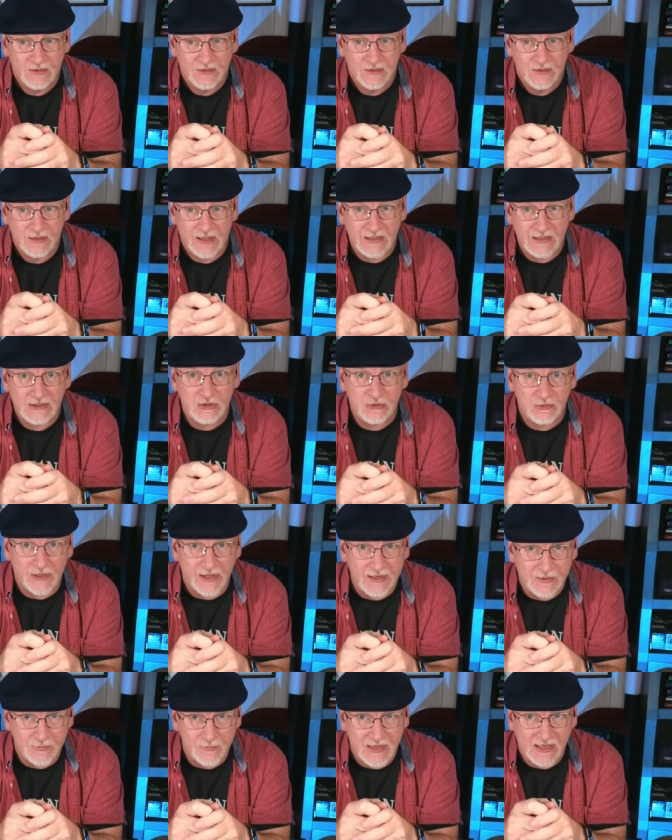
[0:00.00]
"Hey, do you
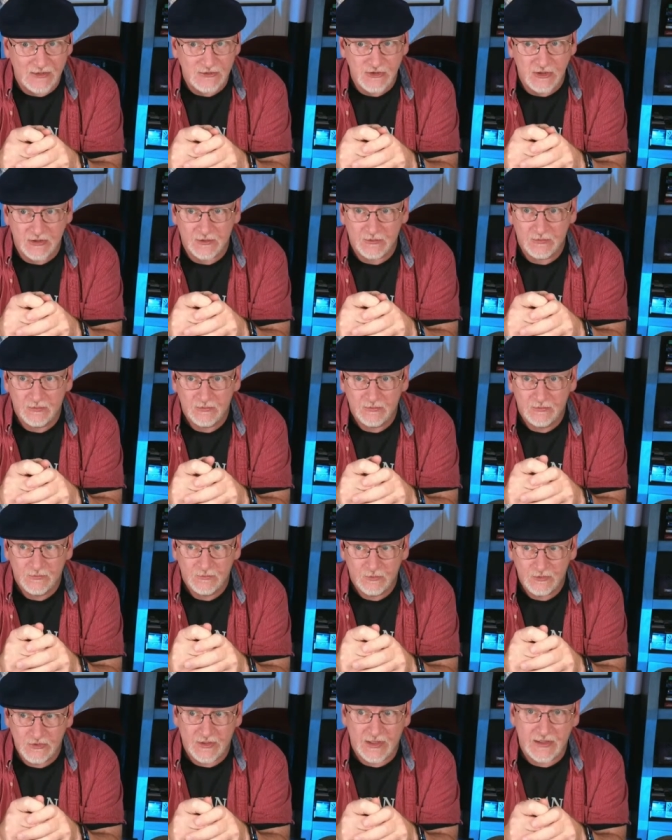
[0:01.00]
like magic?
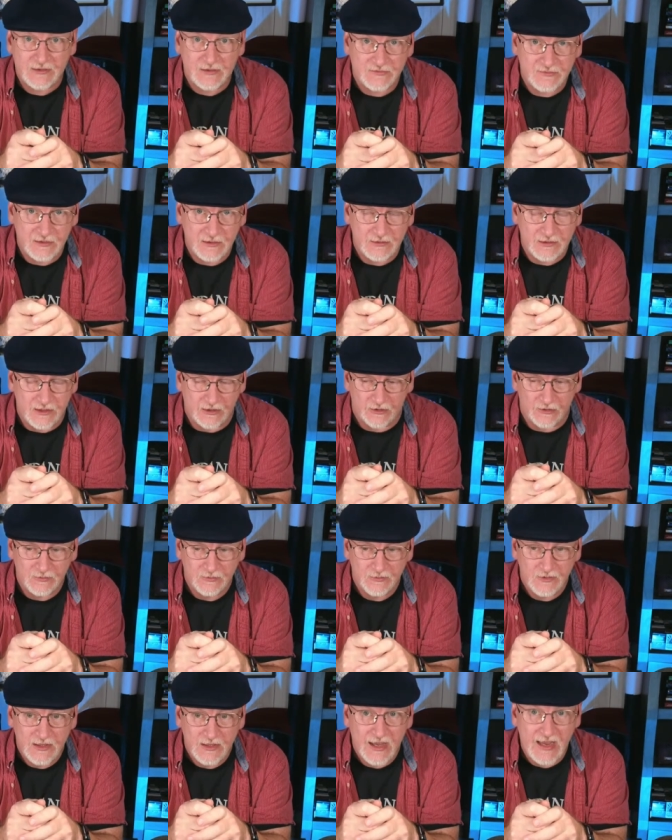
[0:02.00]
Would you like to see it?" No.
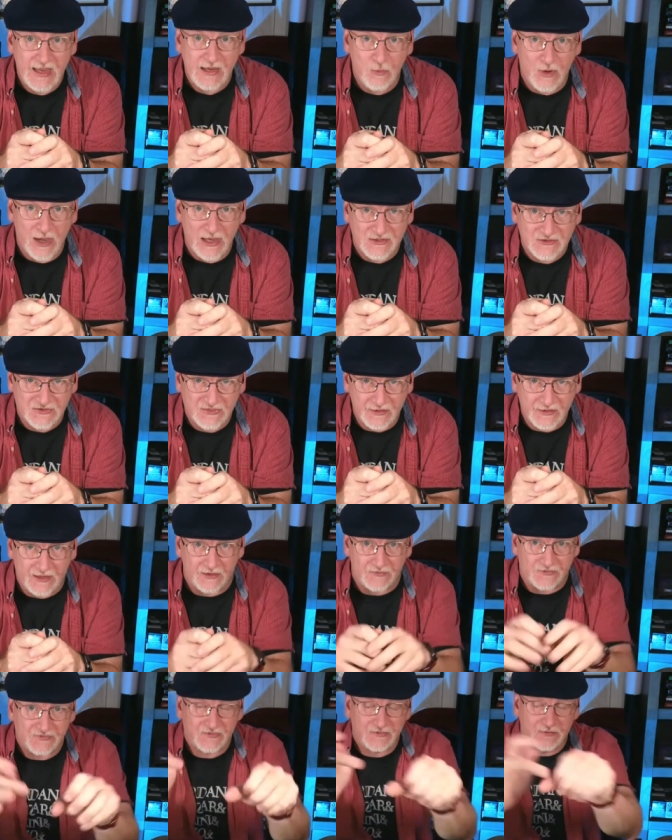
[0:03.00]
"Hey, watch
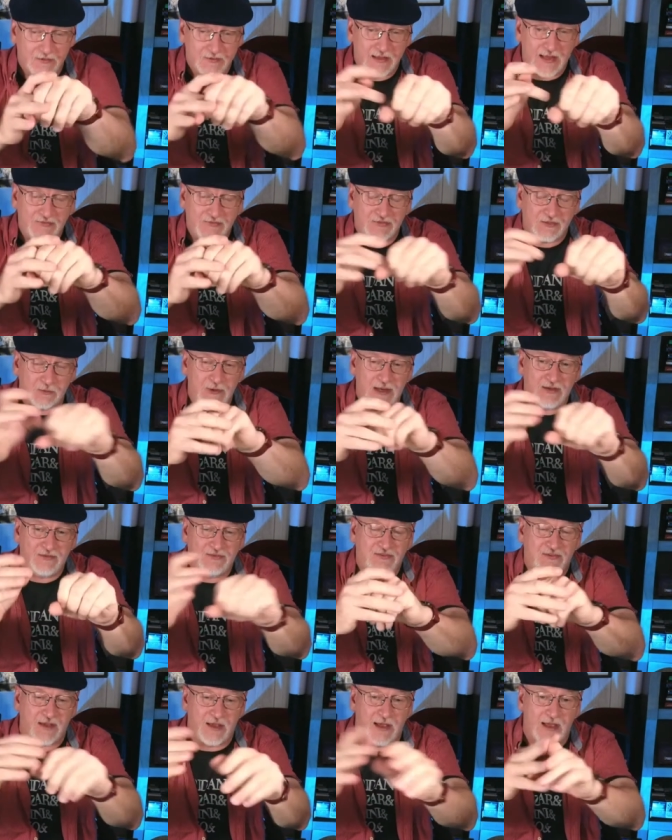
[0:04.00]
this. That's the red
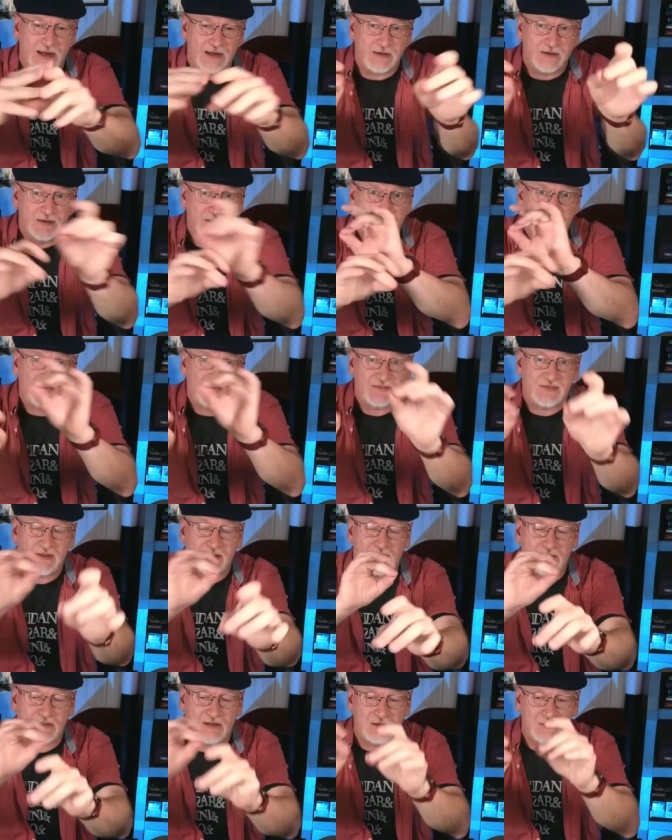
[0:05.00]
side. That's the
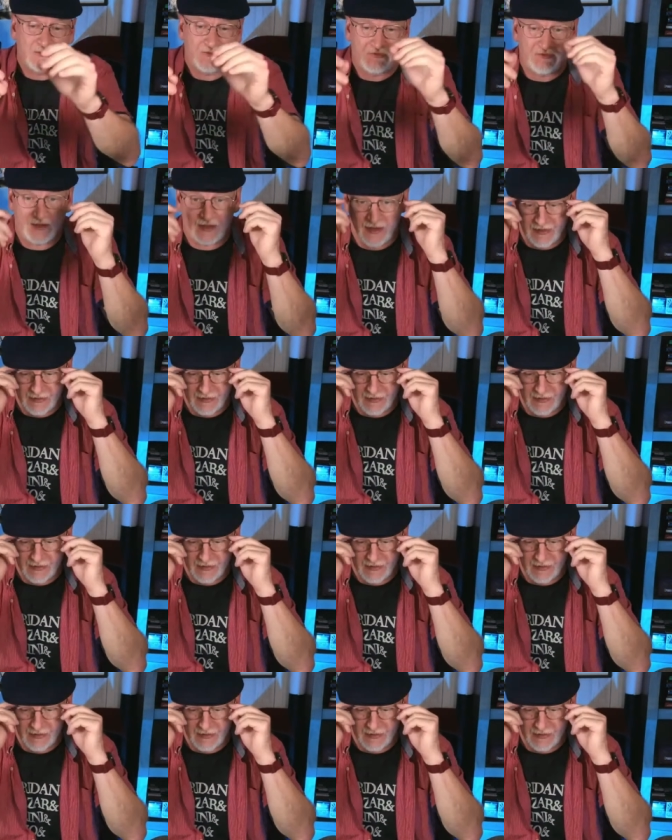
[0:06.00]
clear side."